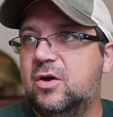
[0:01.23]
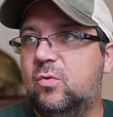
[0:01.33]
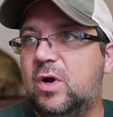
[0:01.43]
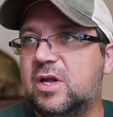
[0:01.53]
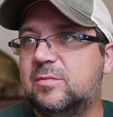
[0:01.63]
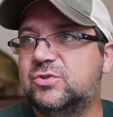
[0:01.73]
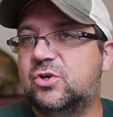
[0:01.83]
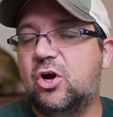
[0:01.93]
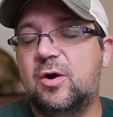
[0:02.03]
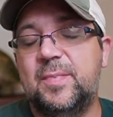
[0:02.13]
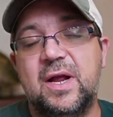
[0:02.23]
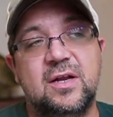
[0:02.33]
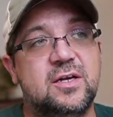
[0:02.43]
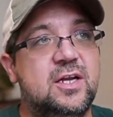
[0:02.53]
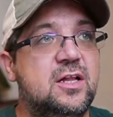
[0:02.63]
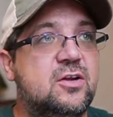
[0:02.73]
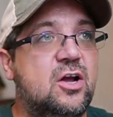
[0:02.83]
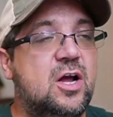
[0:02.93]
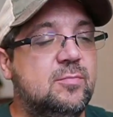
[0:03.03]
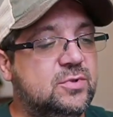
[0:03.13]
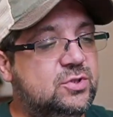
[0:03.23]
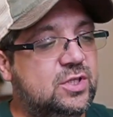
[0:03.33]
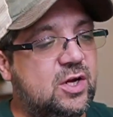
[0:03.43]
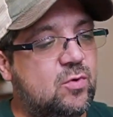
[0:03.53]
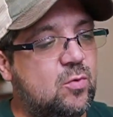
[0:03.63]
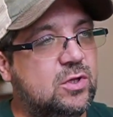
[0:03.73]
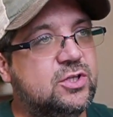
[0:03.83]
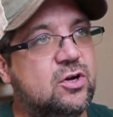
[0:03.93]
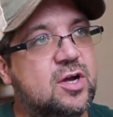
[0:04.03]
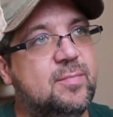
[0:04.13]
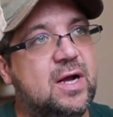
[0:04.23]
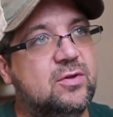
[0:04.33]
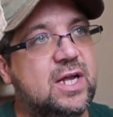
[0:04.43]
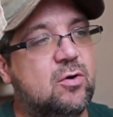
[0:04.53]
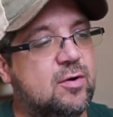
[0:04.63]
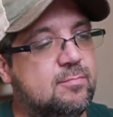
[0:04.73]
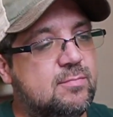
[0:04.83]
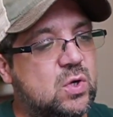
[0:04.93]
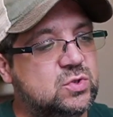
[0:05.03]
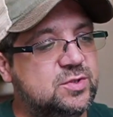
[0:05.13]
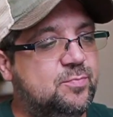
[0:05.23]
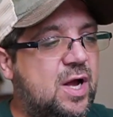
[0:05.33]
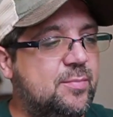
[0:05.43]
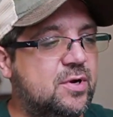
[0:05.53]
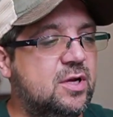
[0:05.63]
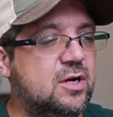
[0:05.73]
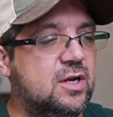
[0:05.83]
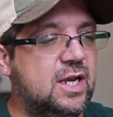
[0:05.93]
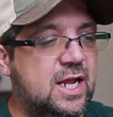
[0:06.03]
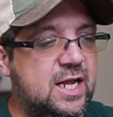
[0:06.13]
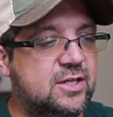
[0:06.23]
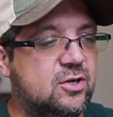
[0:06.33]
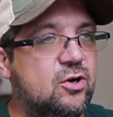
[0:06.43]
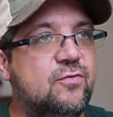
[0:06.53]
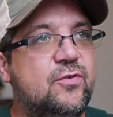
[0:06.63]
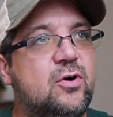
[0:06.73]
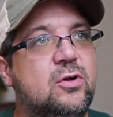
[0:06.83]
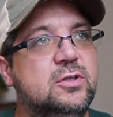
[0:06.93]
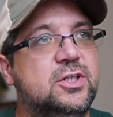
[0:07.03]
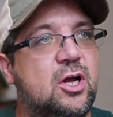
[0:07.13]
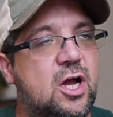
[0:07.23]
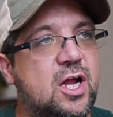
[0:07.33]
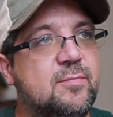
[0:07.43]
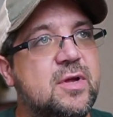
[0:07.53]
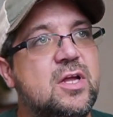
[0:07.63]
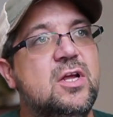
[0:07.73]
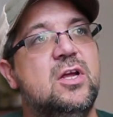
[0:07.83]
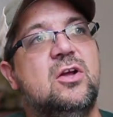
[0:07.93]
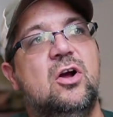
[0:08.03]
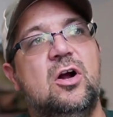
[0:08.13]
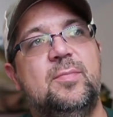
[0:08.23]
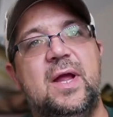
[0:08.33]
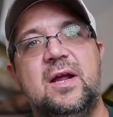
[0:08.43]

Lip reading: Welcome to carpangler.com. Today we will talk about our most popular lead of all time, Carp